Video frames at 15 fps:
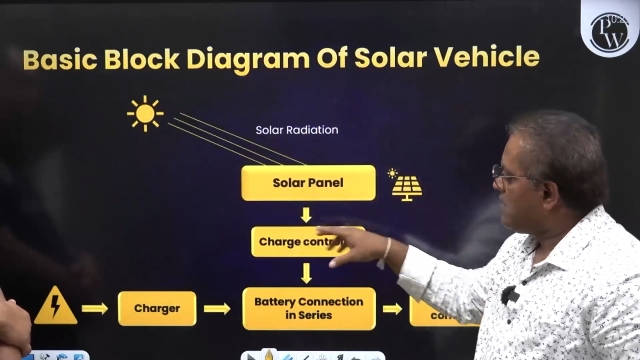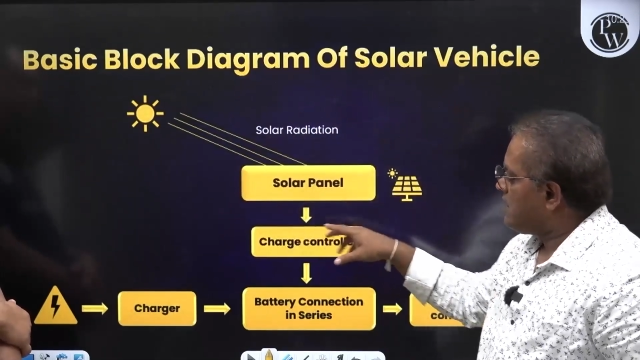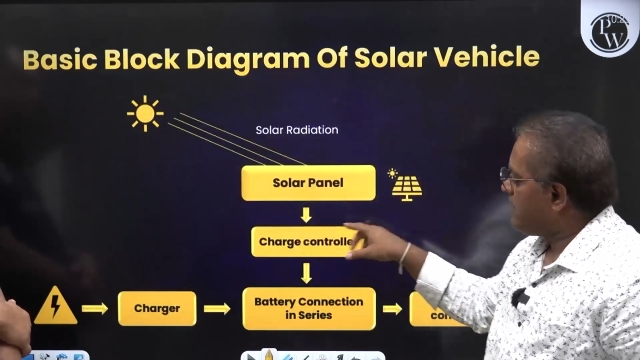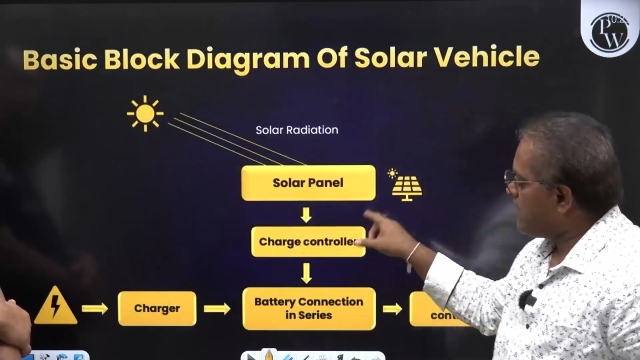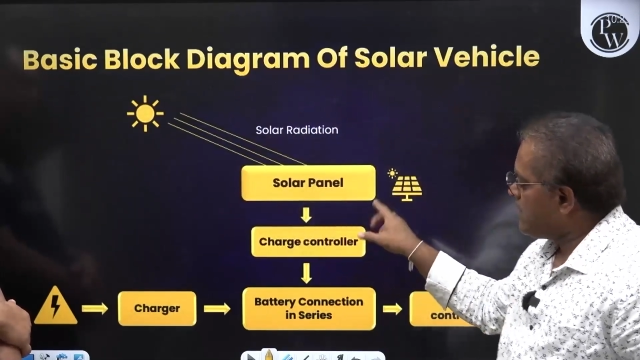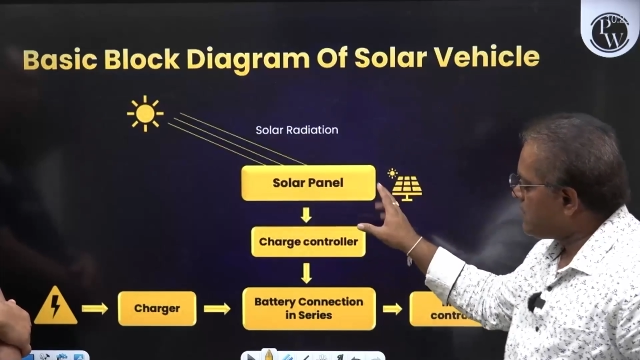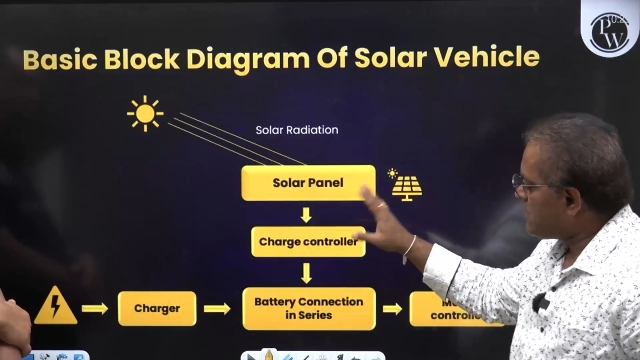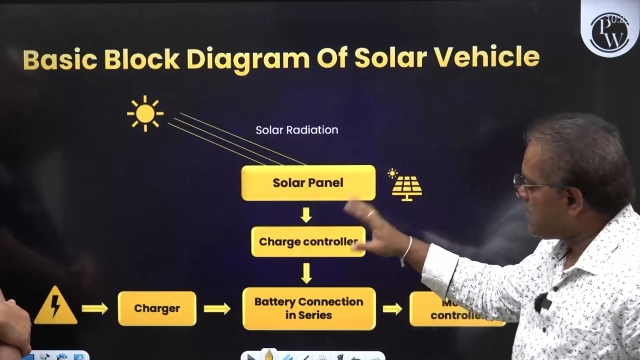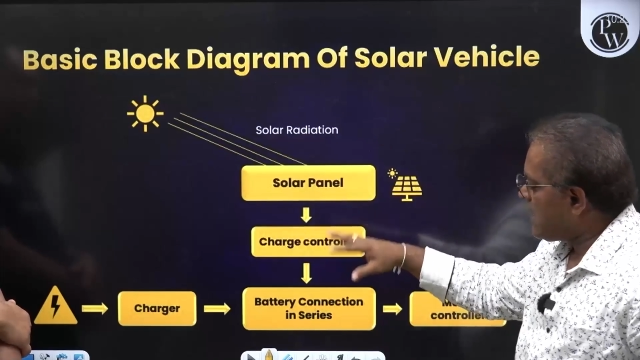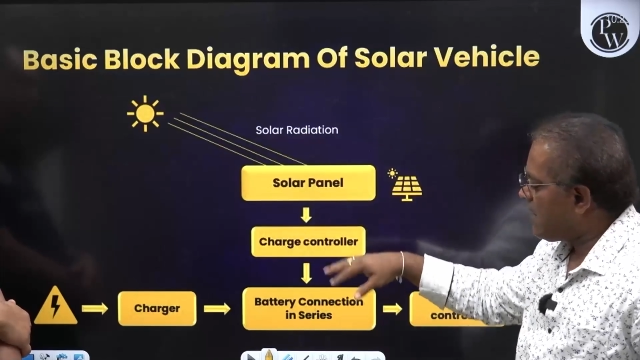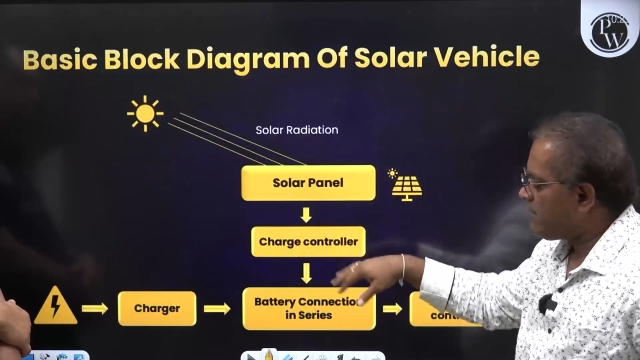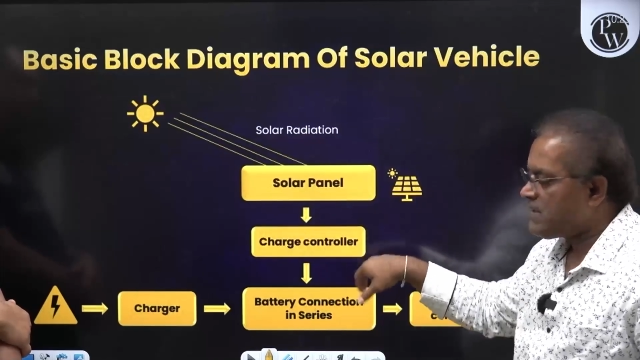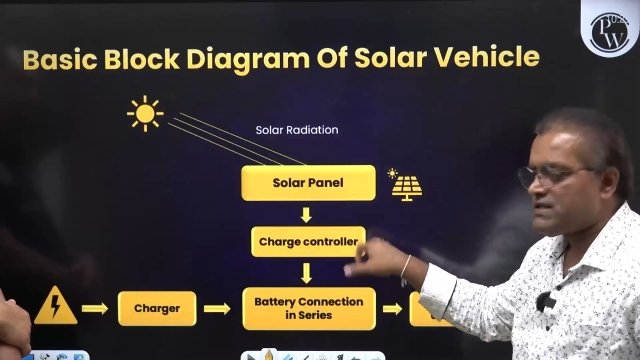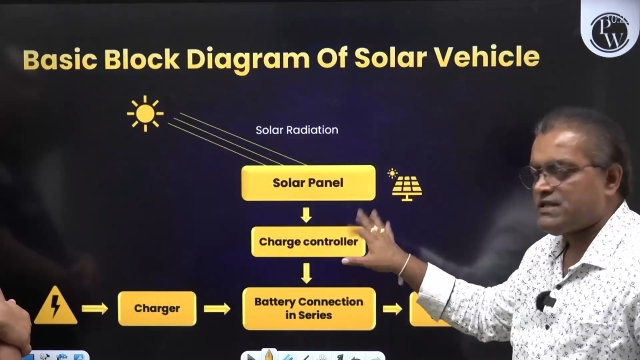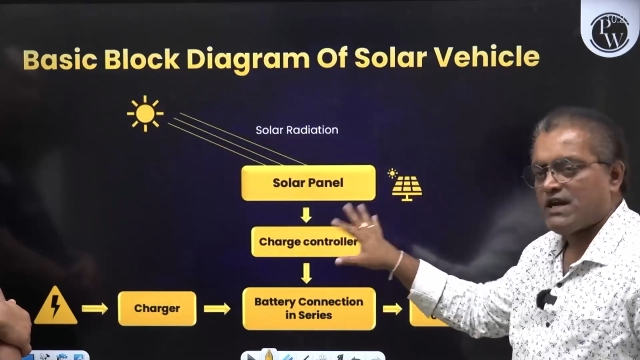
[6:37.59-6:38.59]
we need to
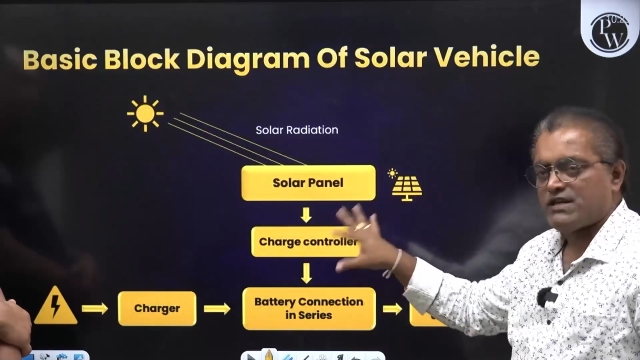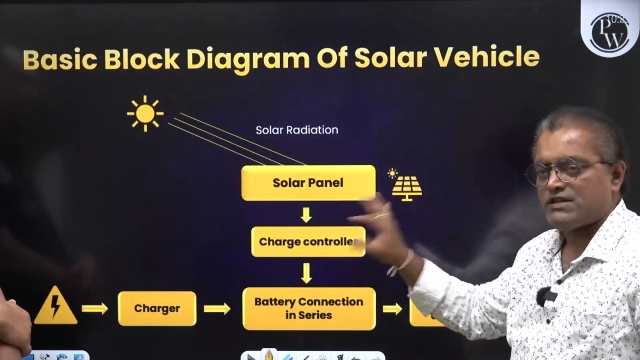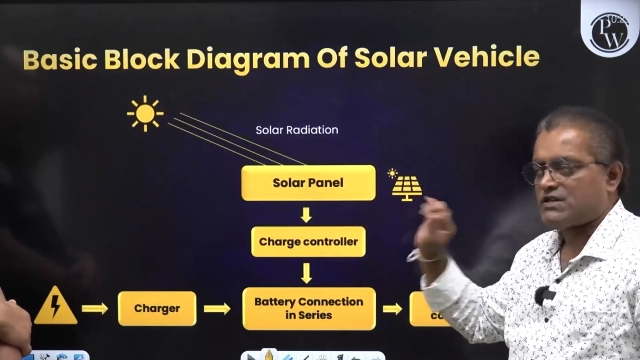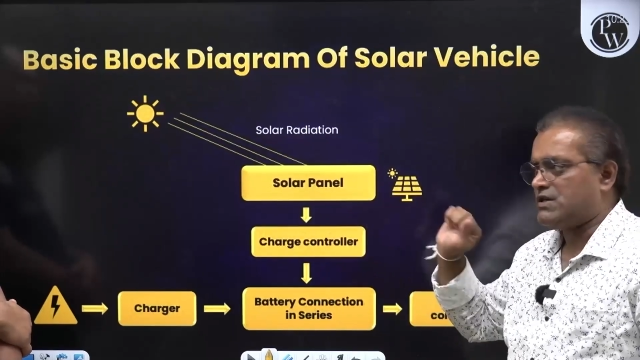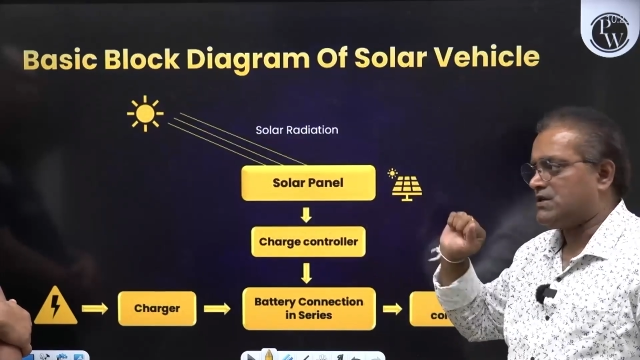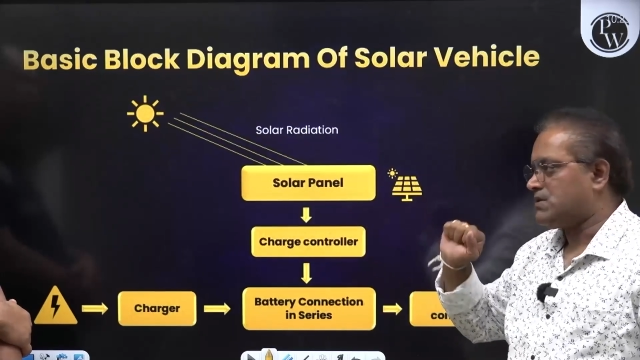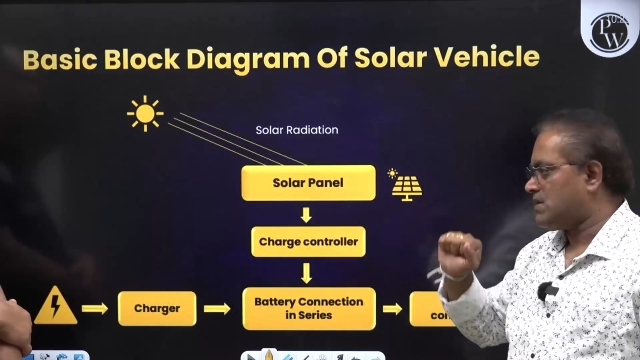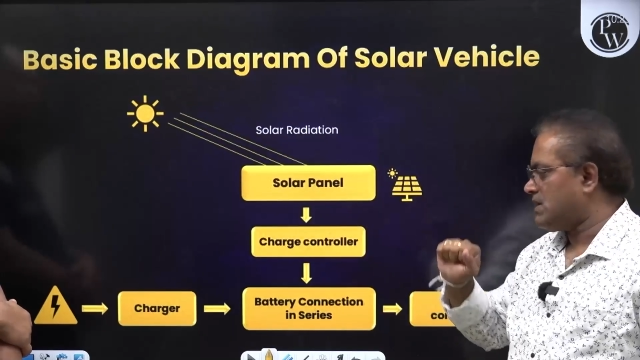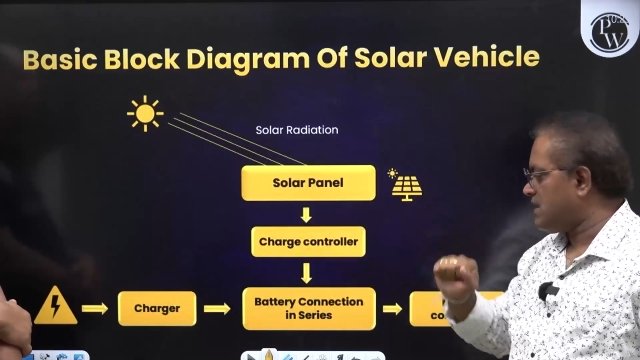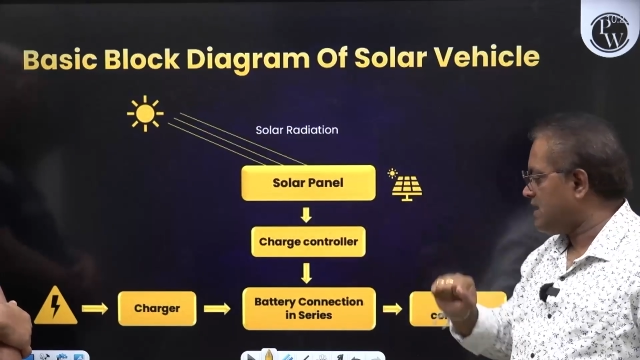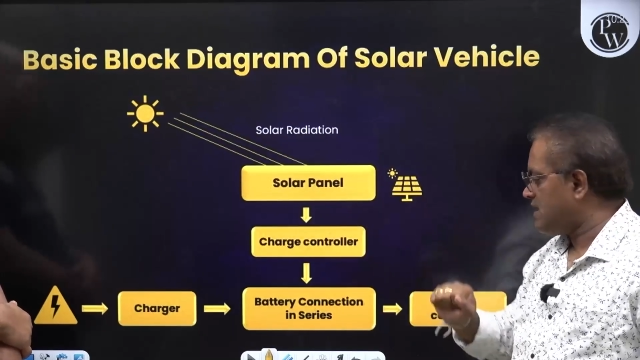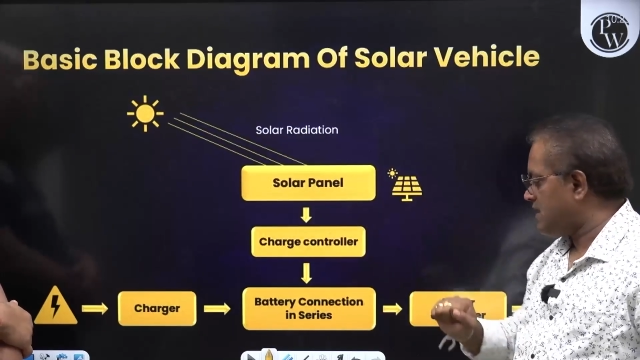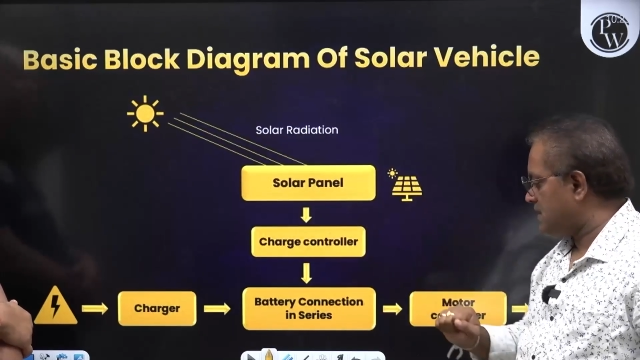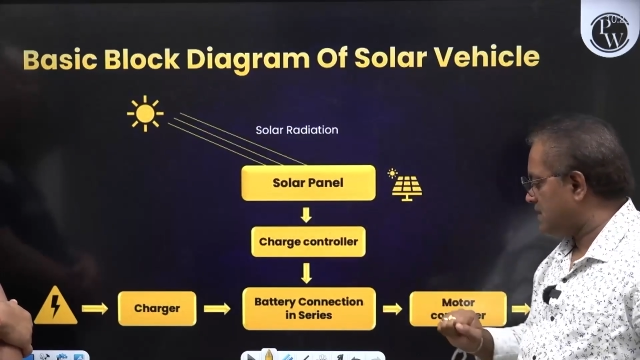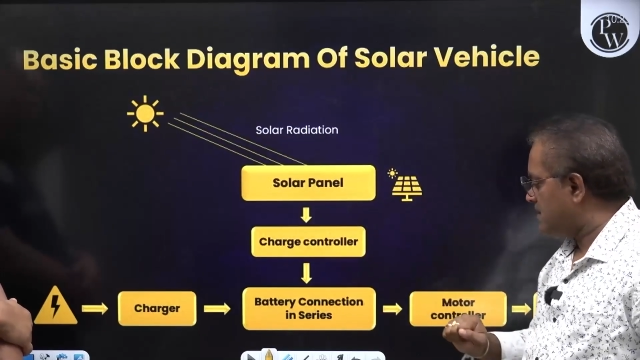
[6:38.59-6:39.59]
have the charge controller
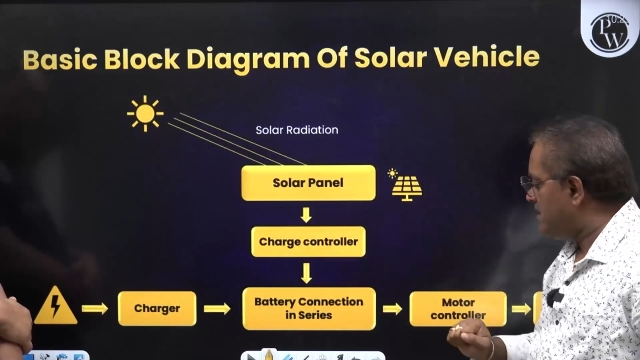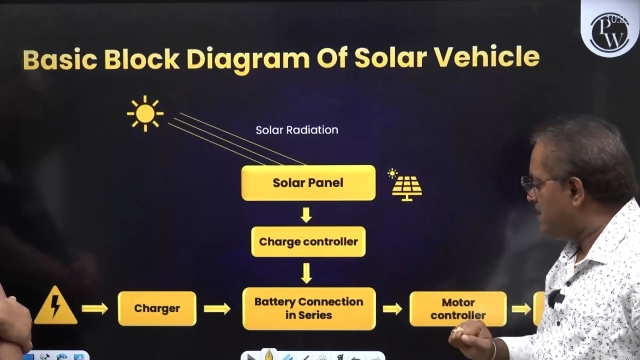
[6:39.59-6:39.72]
here.